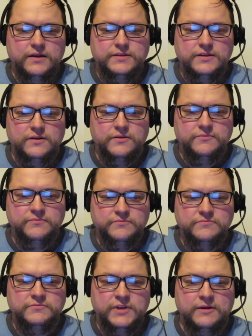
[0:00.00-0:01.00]
So,
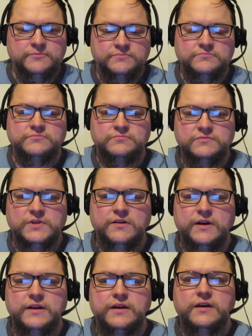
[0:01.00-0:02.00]
yeah,
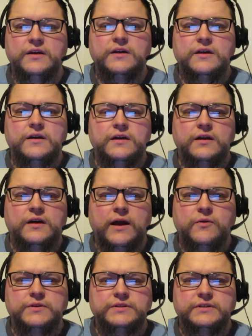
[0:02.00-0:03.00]
all right.
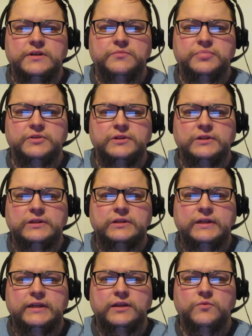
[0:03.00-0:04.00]
I was
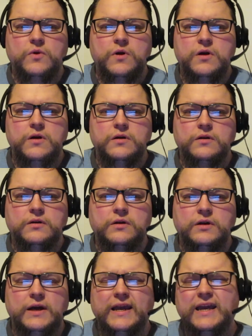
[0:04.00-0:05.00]
completely wrong.
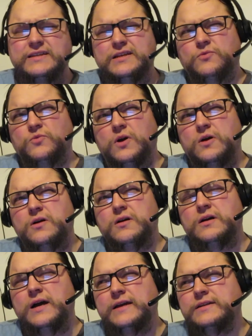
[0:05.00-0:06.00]
I guess not
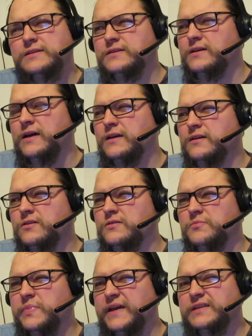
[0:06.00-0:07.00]
wrong. I
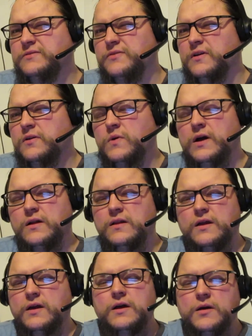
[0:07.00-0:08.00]
couldn't place it very
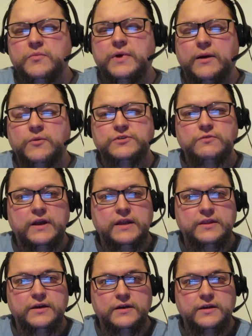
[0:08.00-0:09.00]
well, but I was right
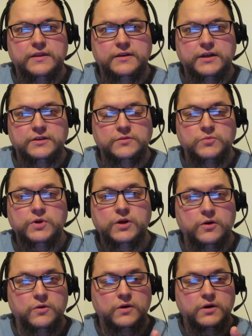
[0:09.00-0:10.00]
in the Tenchi
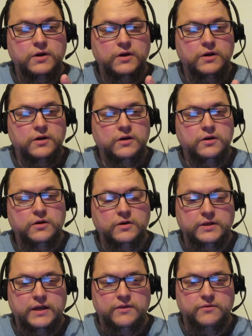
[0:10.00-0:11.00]
Muyo
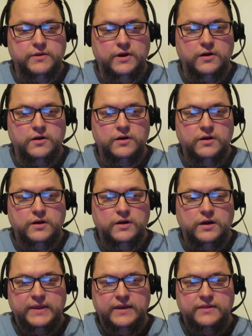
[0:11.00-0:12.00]
hooked together there,
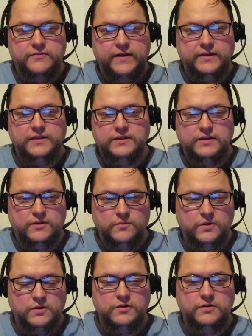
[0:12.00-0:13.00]
in the fact that
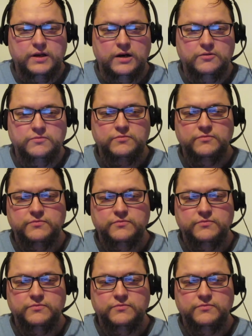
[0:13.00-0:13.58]
there were, you know,